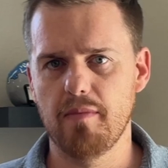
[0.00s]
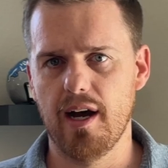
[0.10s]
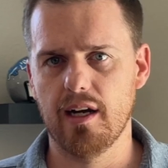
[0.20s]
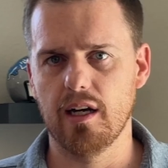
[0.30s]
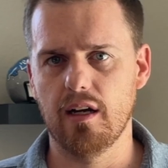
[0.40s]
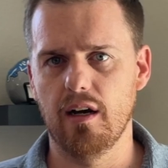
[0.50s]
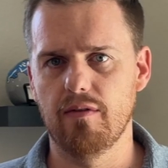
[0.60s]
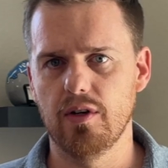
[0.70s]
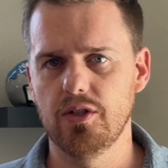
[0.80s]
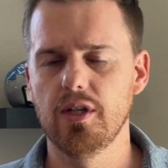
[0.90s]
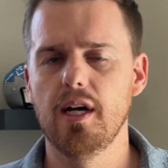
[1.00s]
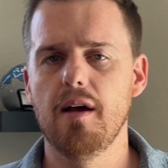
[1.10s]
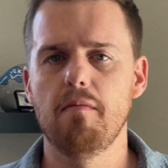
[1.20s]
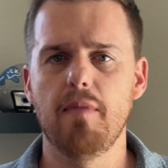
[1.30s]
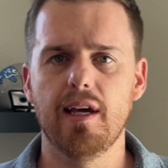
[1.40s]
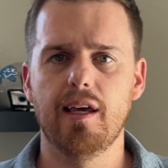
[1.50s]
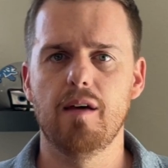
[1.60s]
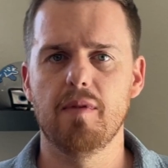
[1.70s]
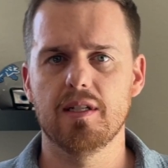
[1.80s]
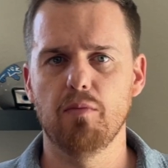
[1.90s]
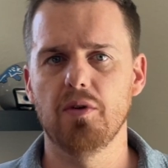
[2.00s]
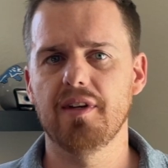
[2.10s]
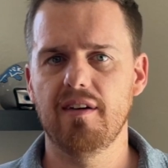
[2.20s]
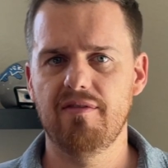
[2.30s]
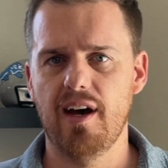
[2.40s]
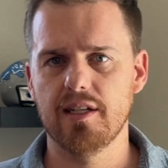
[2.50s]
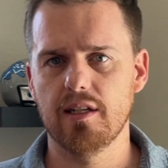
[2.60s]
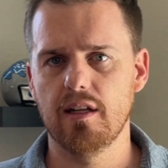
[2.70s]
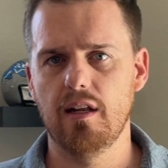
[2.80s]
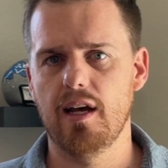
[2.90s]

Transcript: back into coverage. Make him as multifaceted